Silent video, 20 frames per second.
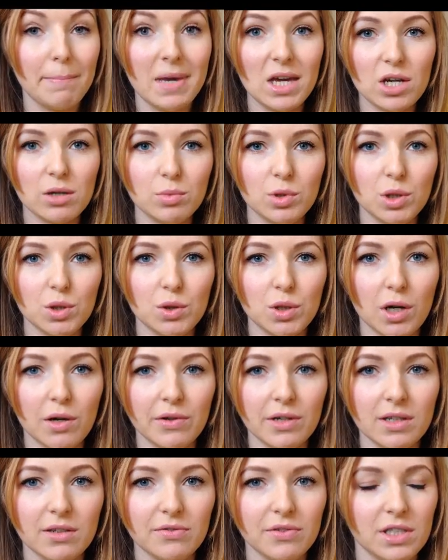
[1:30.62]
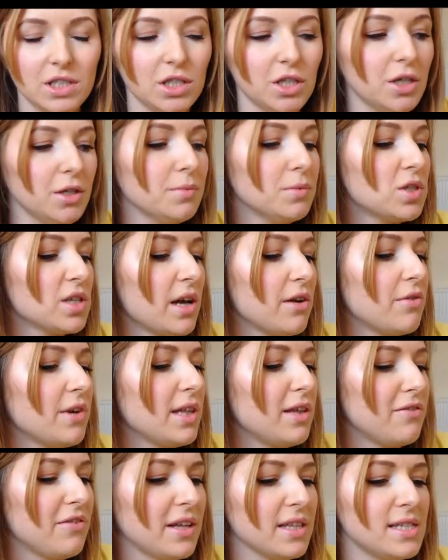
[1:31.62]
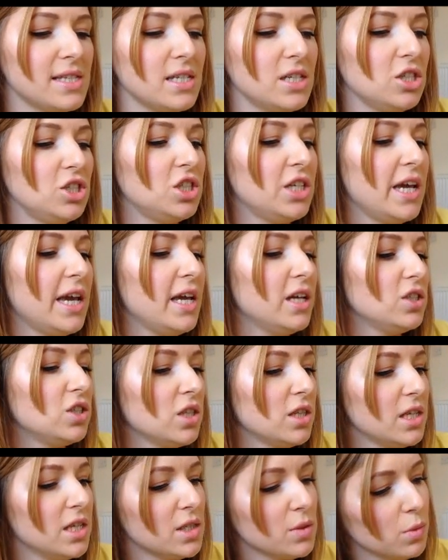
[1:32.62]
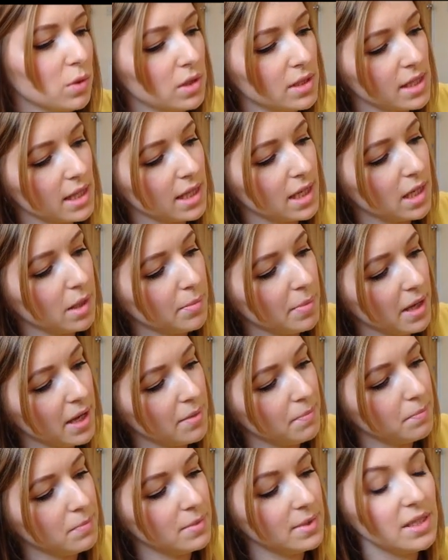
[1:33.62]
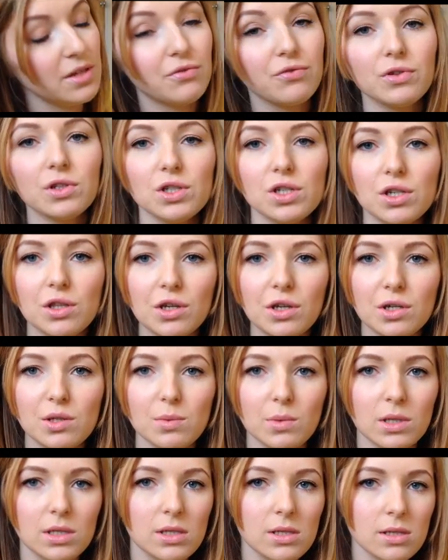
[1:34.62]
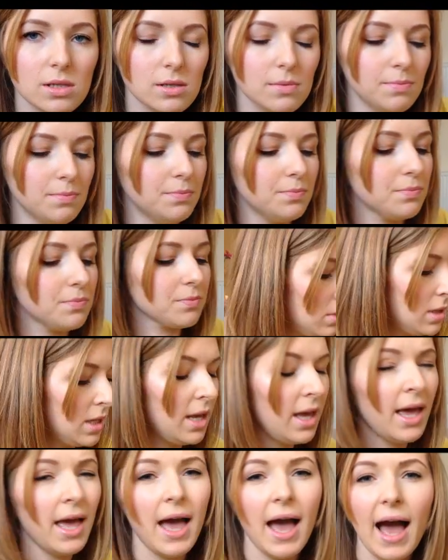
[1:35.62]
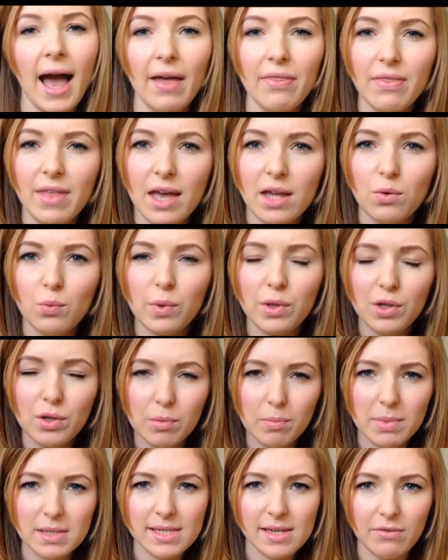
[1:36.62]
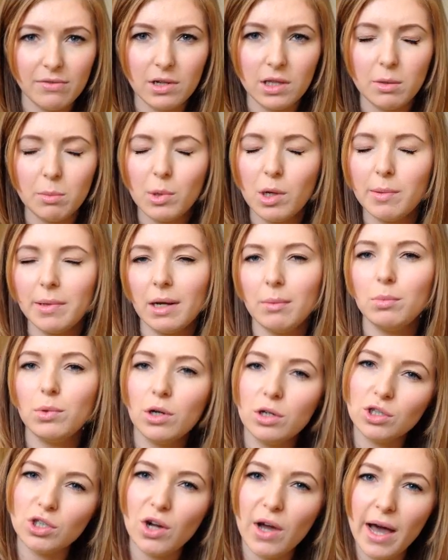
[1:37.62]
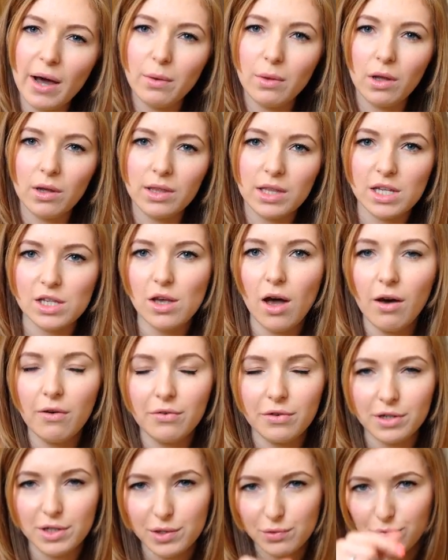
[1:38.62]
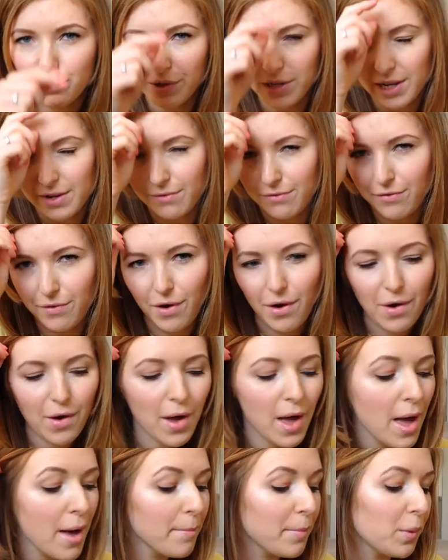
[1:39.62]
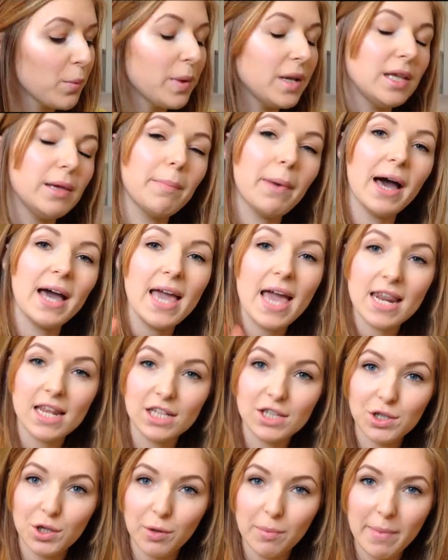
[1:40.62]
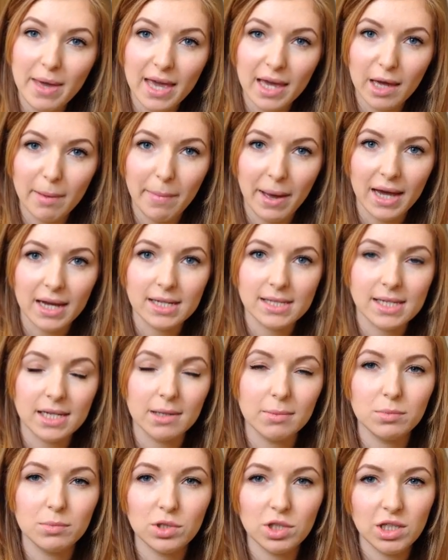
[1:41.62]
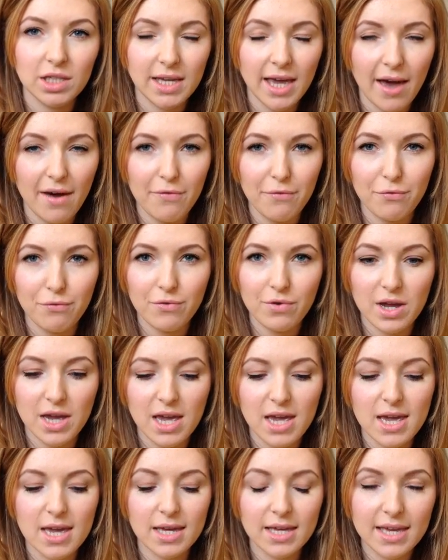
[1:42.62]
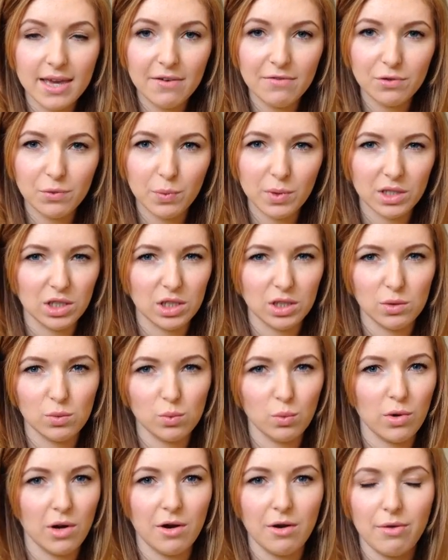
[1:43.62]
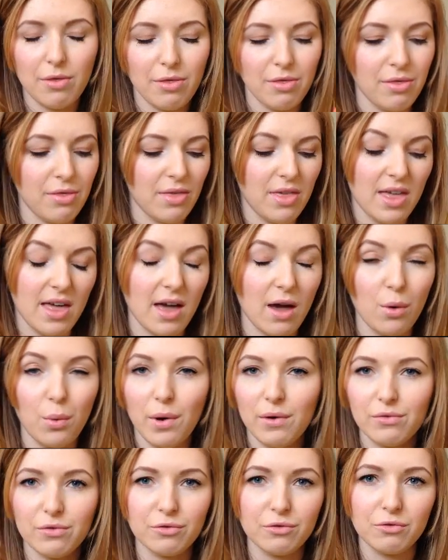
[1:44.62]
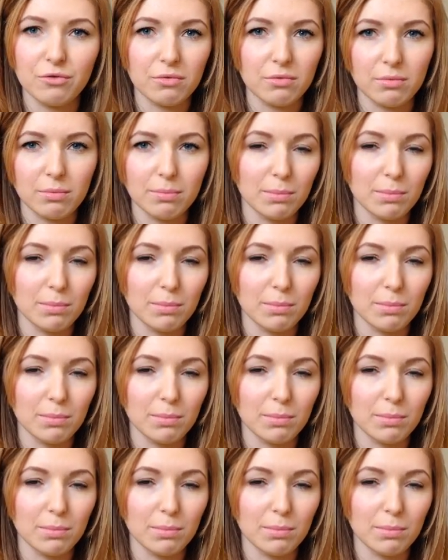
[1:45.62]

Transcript: makeup tutorial video, so I really fancied a change, and this one's a little bit different to those ones. And then with No7 at the moment, I'm not sure how long this offer is running for, but when you buy any two makeup items, you get a free gift, which is worth however